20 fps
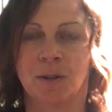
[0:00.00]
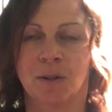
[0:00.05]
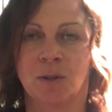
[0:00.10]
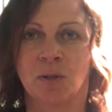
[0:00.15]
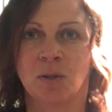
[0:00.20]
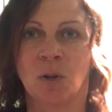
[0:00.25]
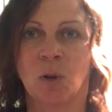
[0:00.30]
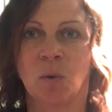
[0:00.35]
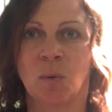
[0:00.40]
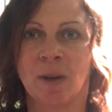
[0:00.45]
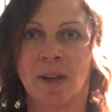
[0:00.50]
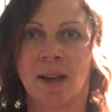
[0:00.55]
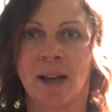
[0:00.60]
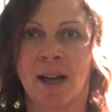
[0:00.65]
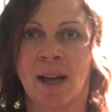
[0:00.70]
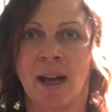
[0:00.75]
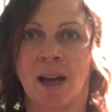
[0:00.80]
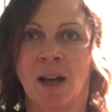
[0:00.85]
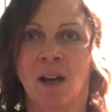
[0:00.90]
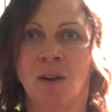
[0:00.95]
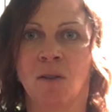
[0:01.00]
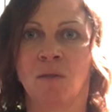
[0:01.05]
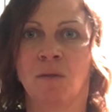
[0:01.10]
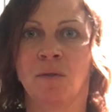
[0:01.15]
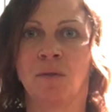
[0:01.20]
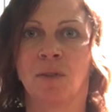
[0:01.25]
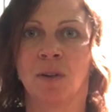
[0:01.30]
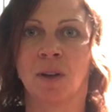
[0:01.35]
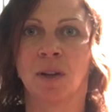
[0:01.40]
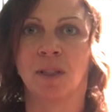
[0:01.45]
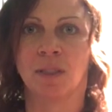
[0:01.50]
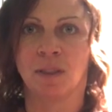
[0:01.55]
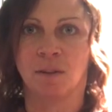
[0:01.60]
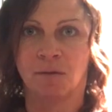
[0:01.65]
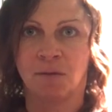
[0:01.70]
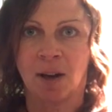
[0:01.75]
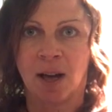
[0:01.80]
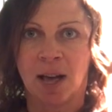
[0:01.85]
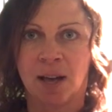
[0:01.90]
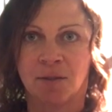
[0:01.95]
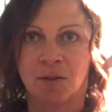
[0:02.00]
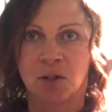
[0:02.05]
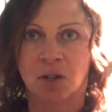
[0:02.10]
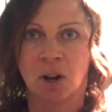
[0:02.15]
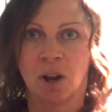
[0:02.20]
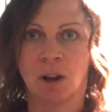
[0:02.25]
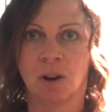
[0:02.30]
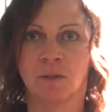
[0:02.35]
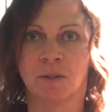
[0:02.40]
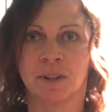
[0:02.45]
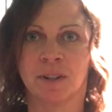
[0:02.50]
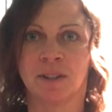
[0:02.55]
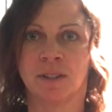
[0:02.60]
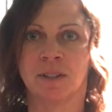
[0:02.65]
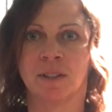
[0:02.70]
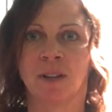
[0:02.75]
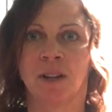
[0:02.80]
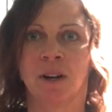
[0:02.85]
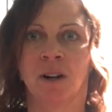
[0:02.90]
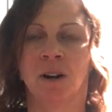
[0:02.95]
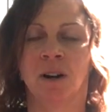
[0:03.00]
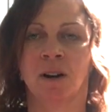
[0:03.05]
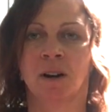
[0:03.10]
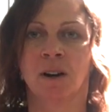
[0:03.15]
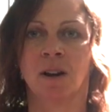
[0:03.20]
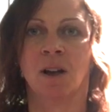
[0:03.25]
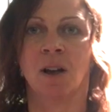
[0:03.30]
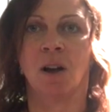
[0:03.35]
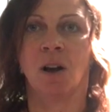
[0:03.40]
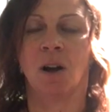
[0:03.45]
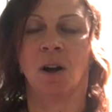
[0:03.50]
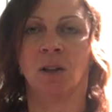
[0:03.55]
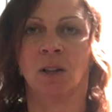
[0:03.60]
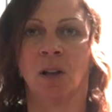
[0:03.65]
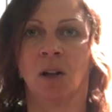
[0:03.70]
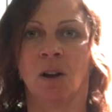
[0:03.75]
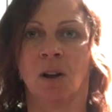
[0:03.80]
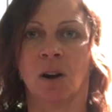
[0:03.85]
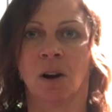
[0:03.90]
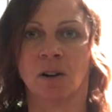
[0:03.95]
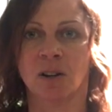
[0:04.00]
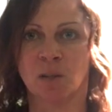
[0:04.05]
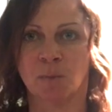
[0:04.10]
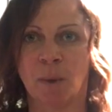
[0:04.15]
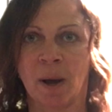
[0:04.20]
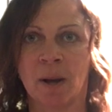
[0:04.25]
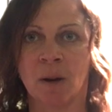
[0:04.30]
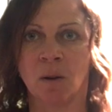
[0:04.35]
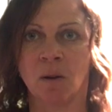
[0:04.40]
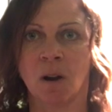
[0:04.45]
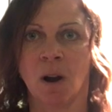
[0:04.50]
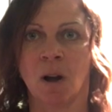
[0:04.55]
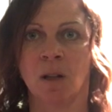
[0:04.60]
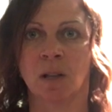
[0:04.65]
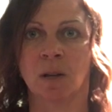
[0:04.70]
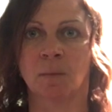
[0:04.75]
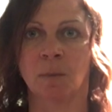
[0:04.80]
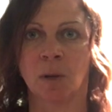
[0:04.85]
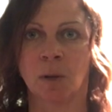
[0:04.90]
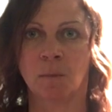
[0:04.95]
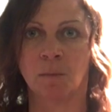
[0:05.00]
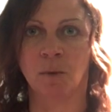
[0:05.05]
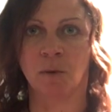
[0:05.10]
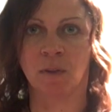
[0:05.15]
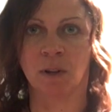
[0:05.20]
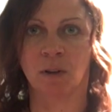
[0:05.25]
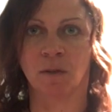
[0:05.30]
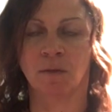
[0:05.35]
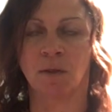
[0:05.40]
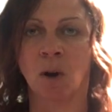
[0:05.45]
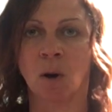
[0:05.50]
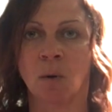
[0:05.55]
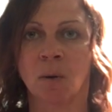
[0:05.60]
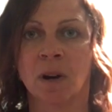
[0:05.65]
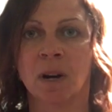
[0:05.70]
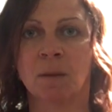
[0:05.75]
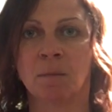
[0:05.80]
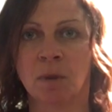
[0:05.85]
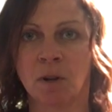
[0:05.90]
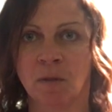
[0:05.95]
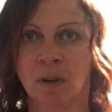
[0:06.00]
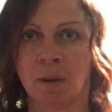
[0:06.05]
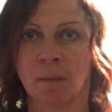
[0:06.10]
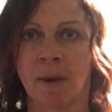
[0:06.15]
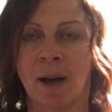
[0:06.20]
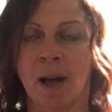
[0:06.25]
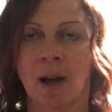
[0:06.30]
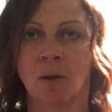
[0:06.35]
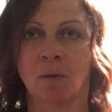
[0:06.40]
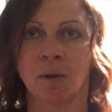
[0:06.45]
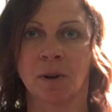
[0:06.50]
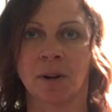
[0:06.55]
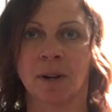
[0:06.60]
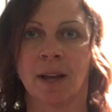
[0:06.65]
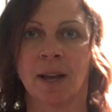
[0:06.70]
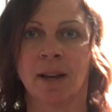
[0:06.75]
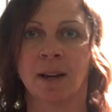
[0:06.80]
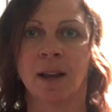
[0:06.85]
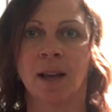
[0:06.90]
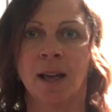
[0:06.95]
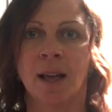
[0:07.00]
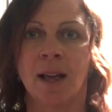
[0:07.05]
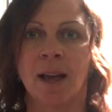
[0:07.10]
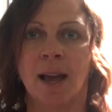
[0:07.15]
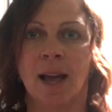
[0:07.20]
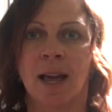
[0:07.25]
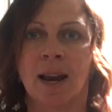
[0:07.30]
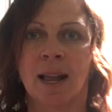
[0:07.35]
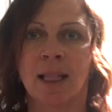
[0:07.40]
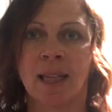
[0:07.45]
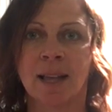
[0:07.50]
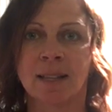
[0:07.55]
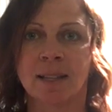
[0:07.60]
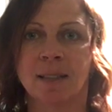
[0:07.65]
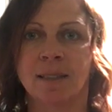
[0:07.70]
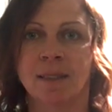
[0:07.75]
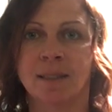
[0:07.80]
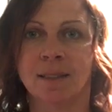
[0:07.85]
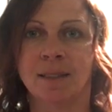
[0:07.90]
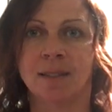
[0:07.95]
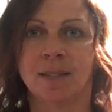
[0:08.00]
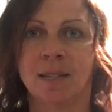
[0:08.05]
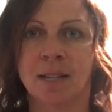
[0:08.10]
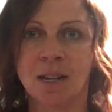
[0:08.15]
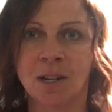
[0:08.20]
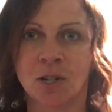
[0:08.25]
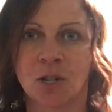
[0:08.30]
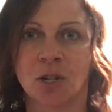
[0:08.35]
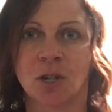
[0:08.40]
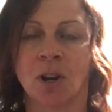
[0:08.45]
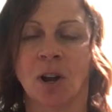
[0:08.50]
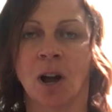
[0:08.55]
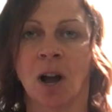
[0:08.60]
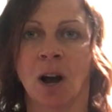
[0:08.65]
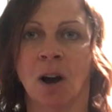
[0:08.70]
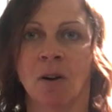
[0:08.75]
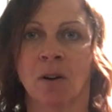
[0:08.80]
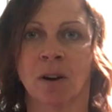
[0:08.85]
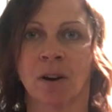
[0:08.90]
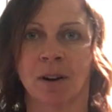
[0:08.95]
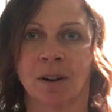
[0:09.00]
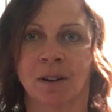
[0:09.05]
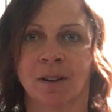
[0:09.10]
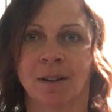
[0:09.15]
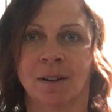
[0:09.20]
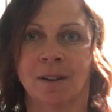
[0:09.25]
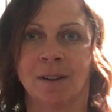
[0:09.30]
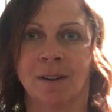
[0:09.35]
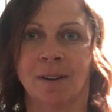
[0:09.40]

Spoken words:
So we have the 5 chakras that are along our spinal column, moving forward and moving backward. And I like to teach our